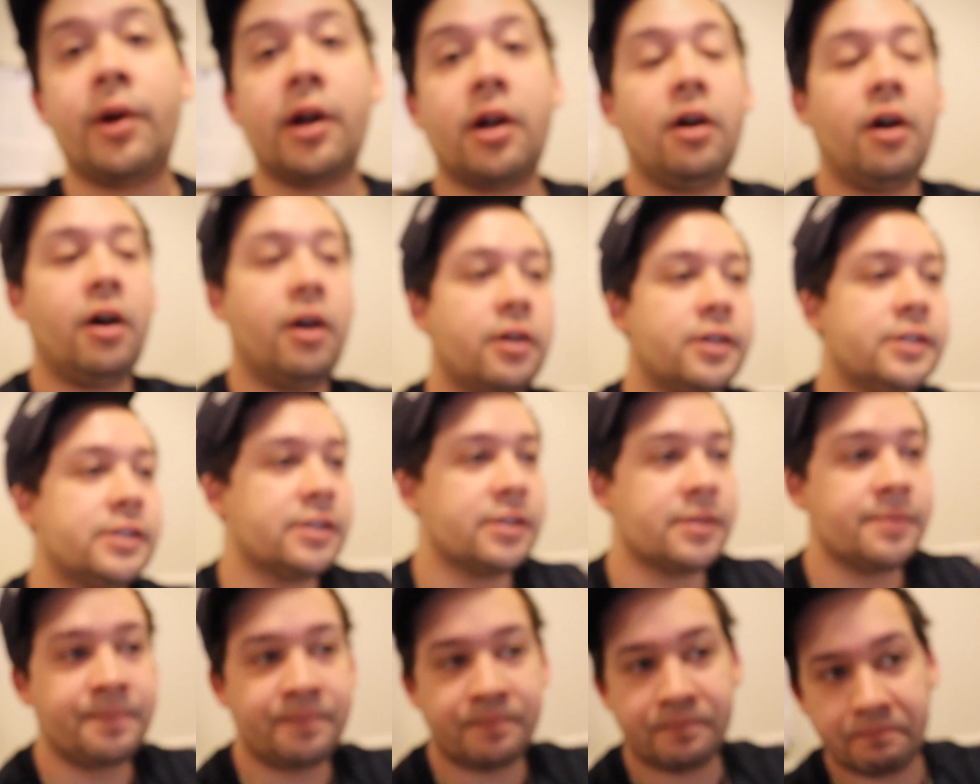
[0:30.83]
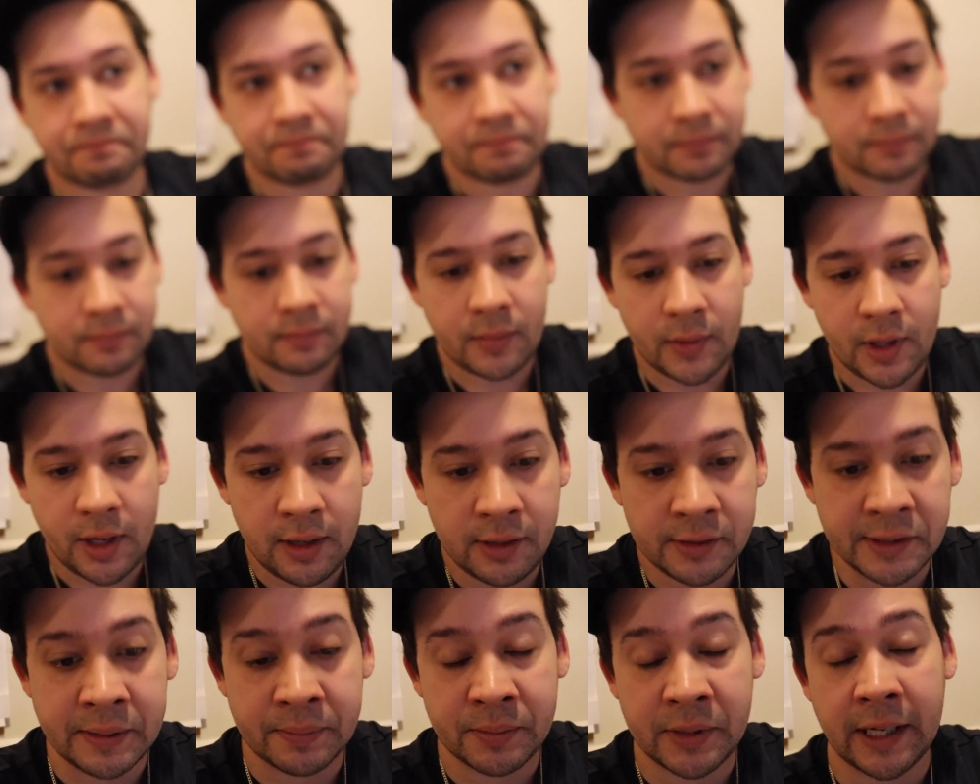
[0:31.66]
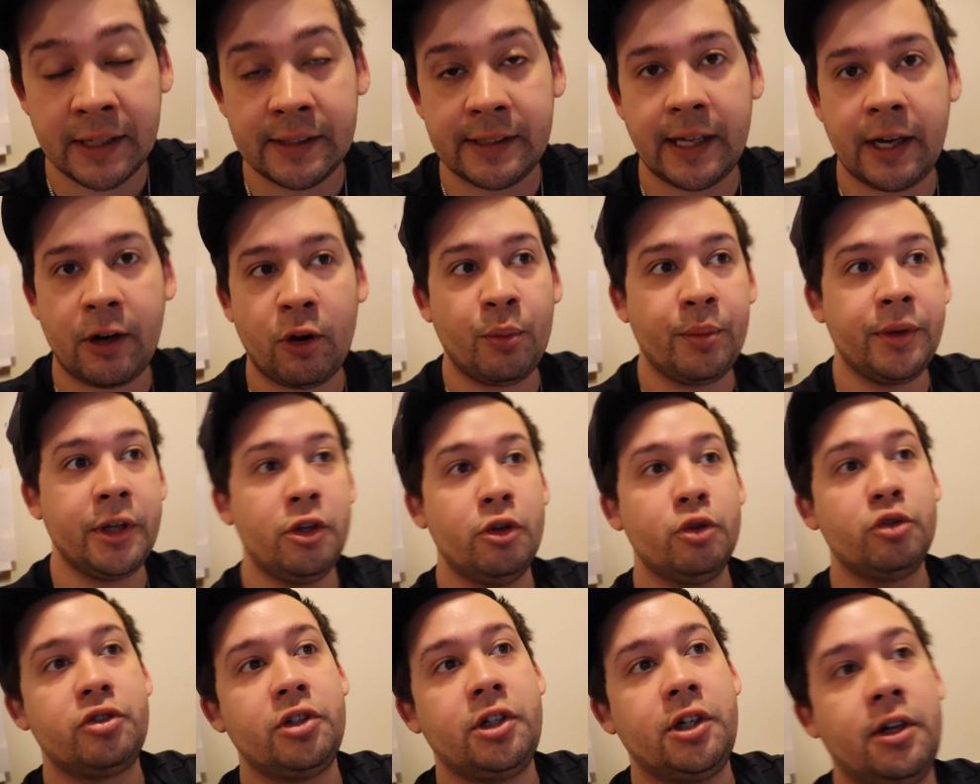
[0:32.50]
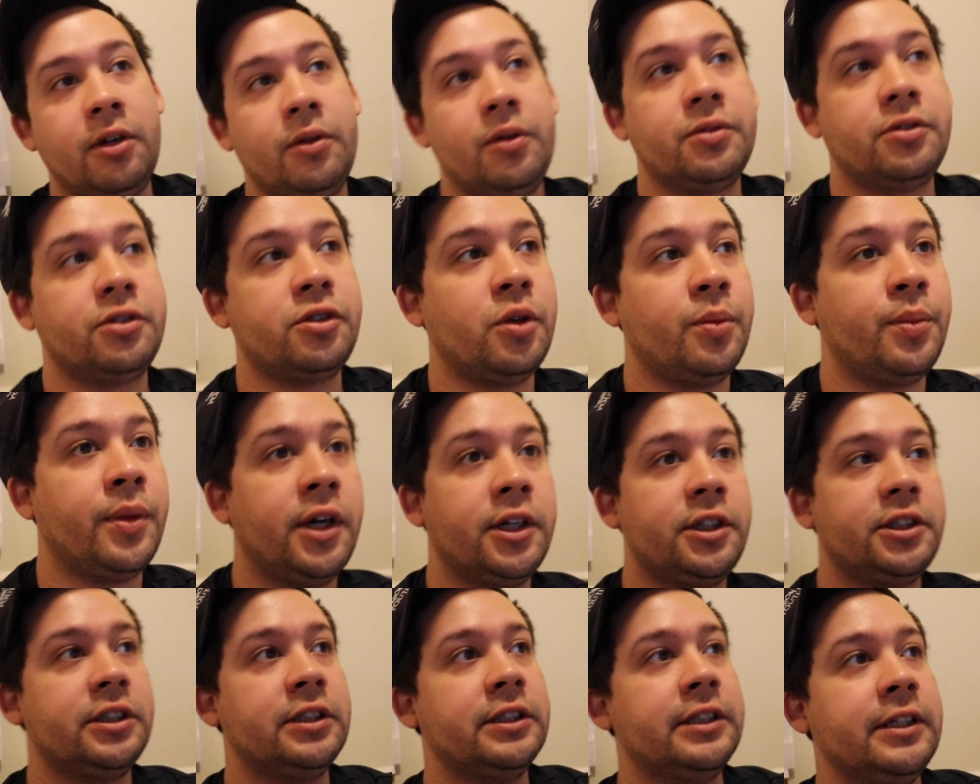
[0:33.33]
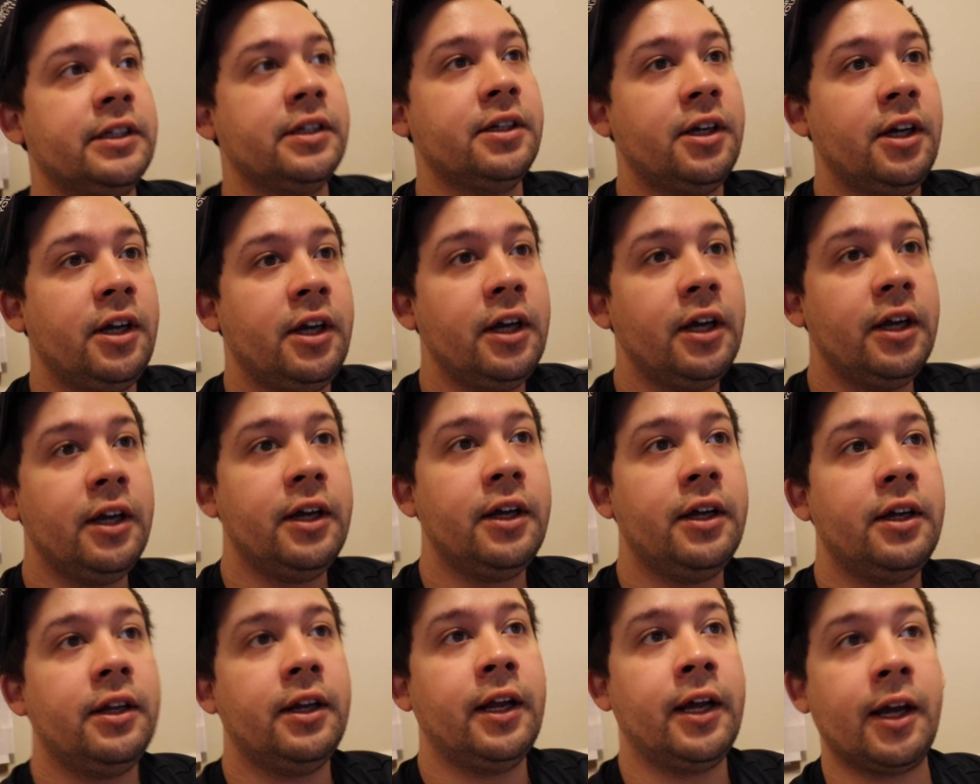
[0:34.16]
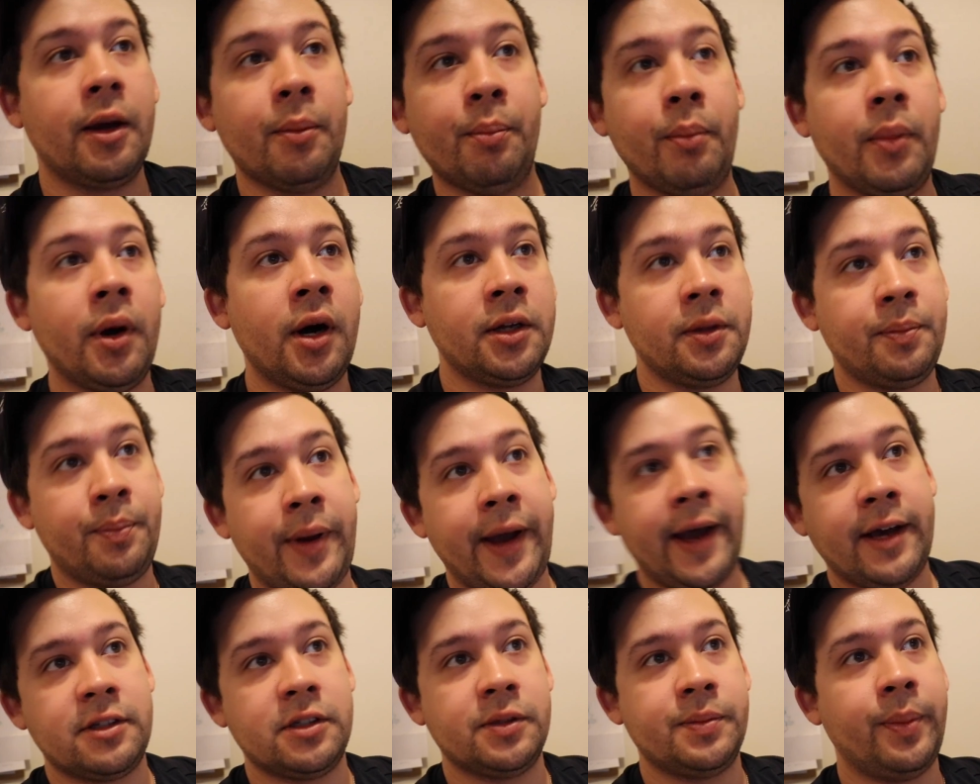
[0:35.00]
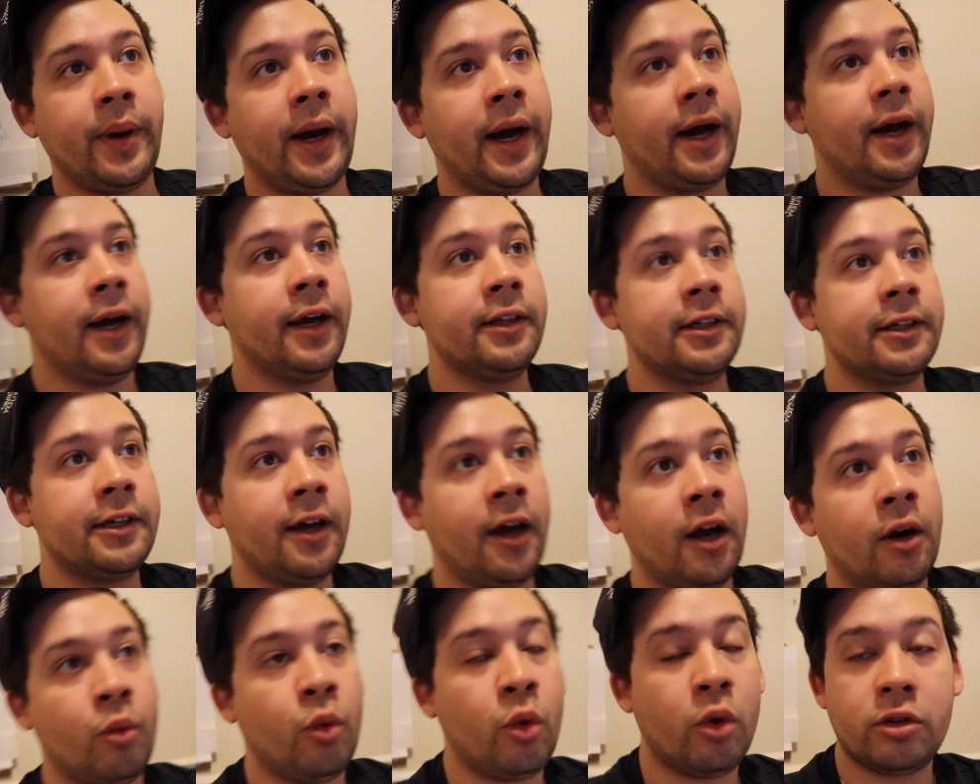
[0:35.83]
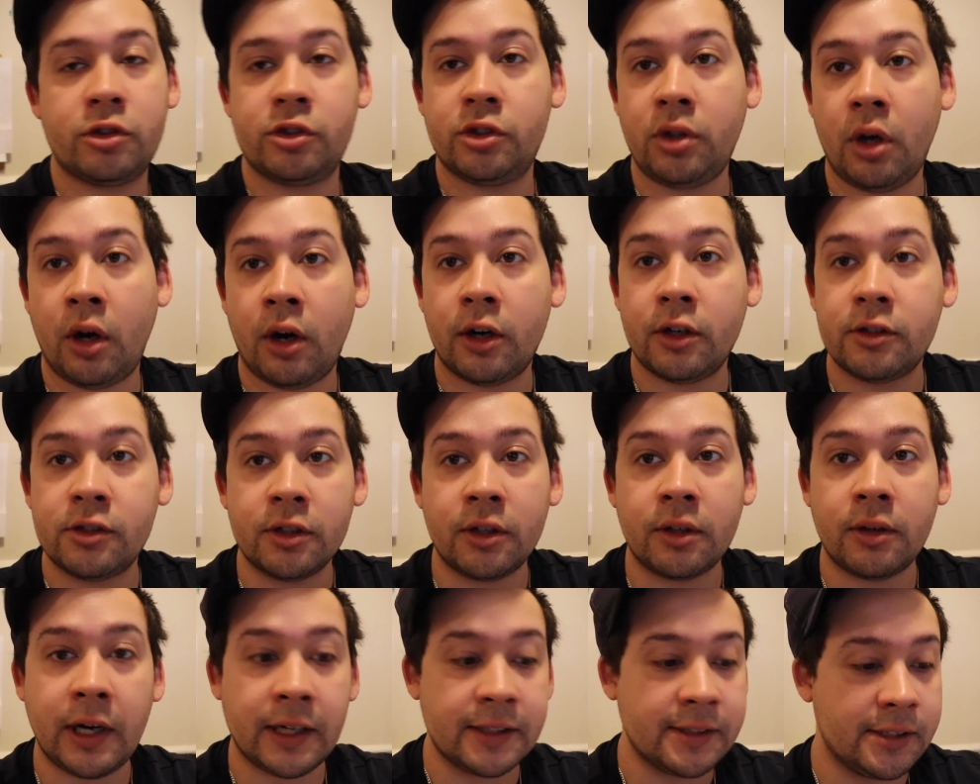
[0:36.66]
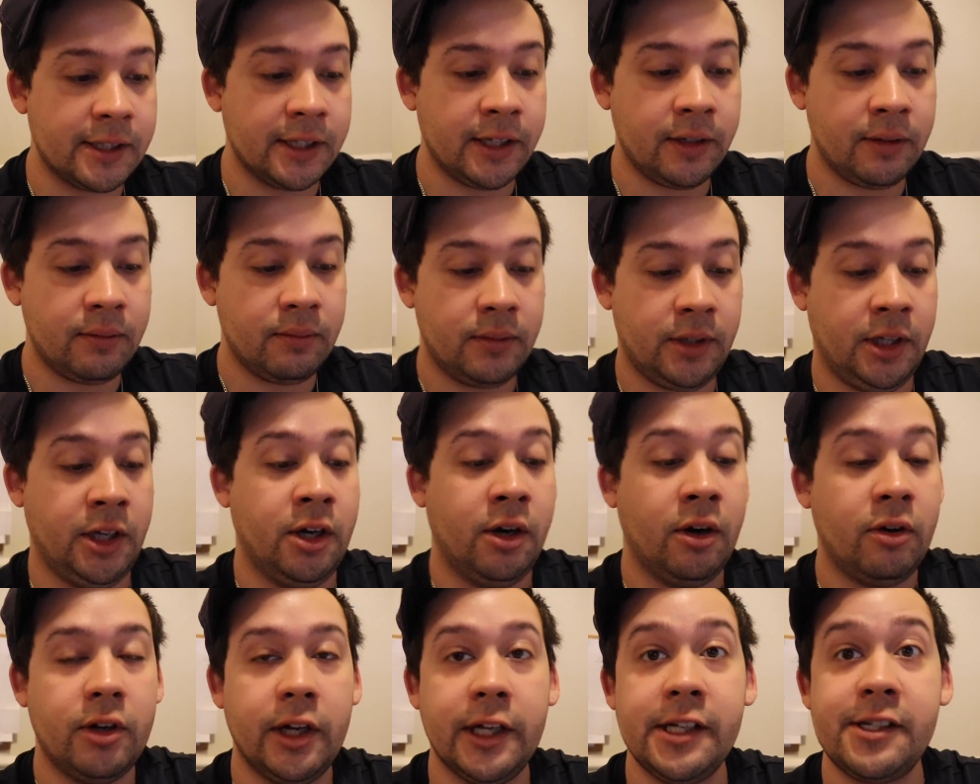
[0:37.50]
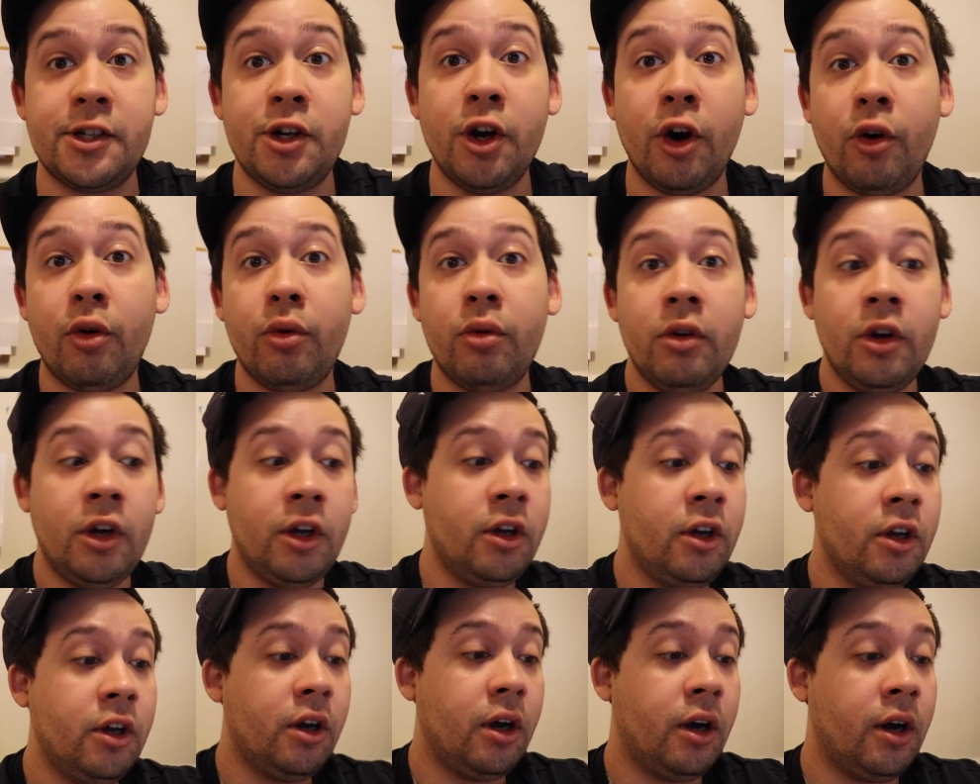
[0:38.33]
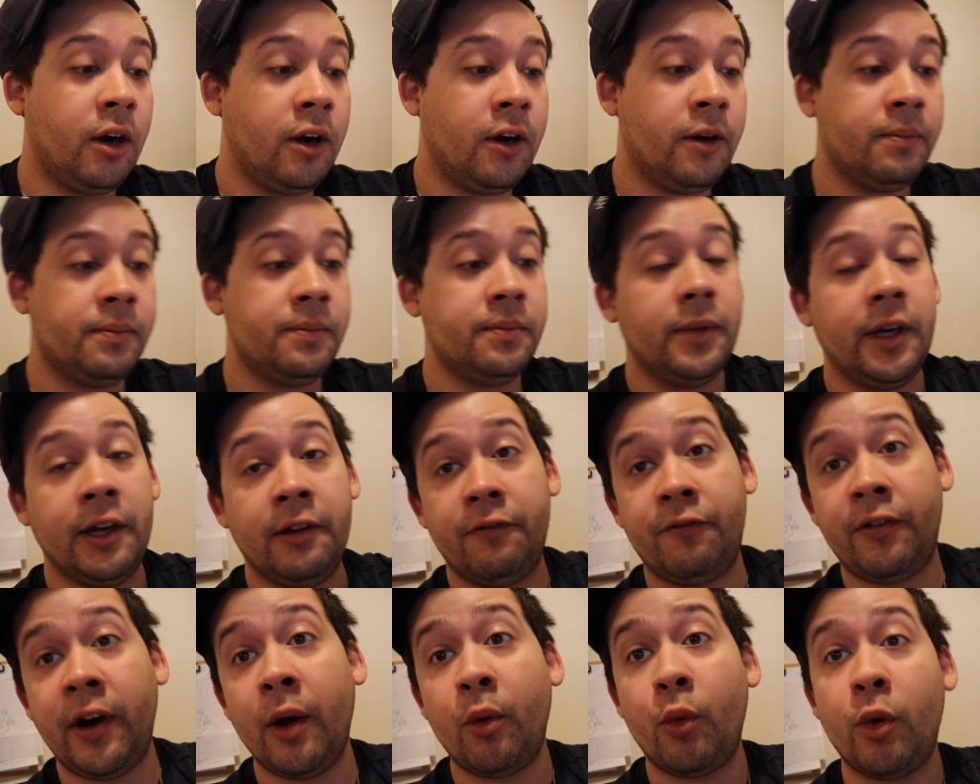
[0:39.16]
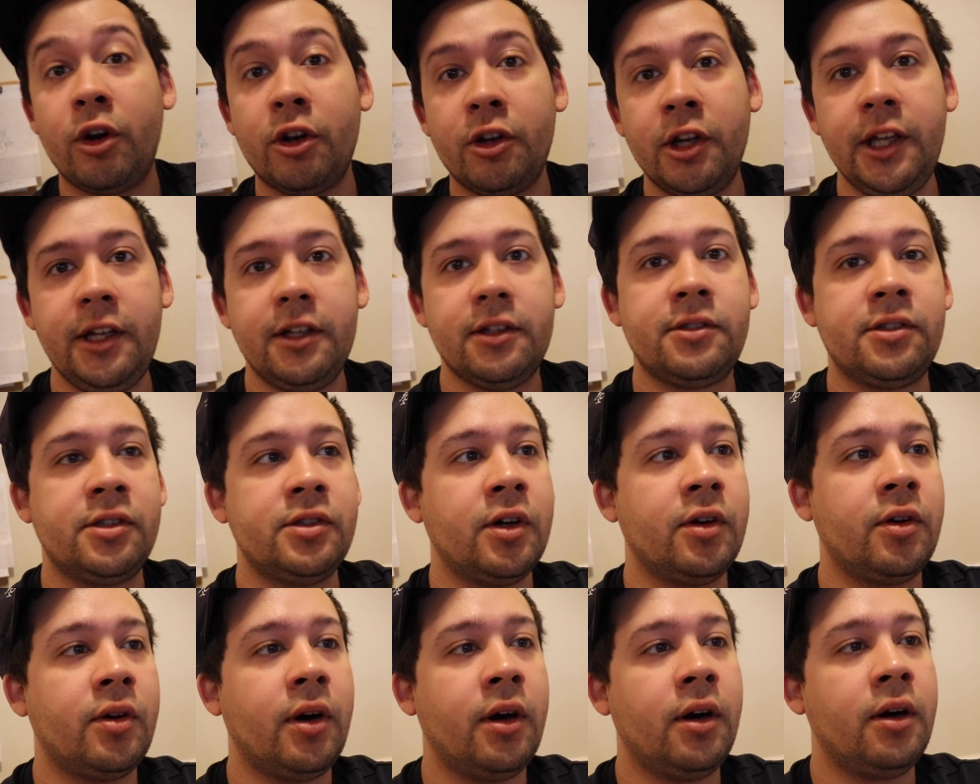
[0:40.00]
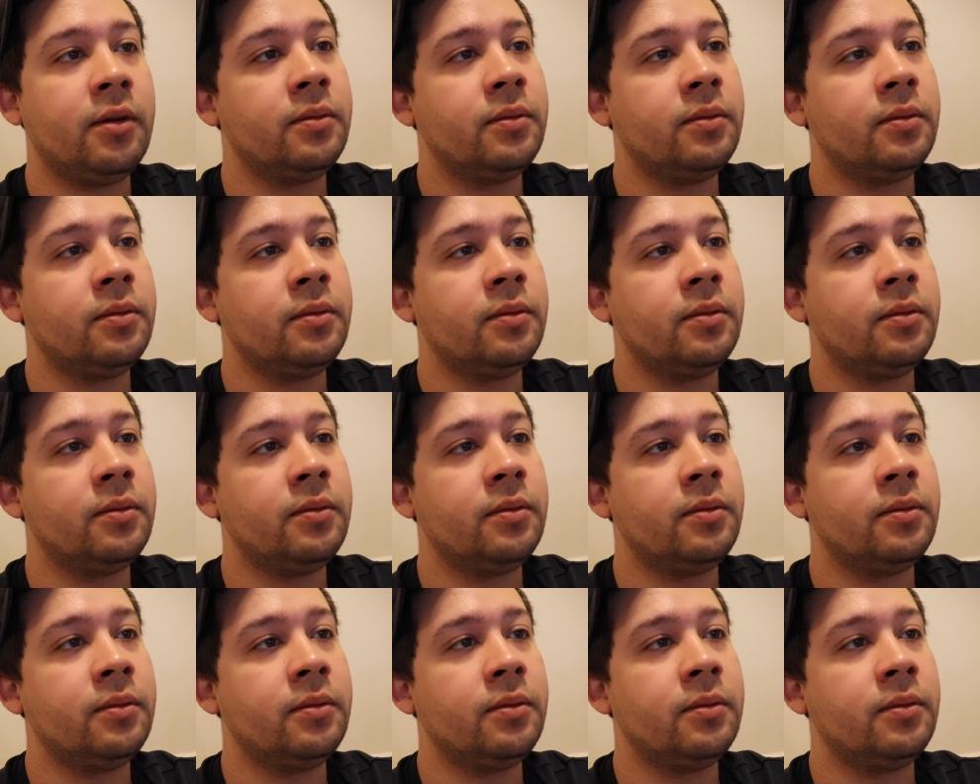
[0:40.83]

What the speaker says: my car, because sometimes I don't be using it so much, and then like a month passes by and the car won't start. So I said, you know, let's go and find one of these. So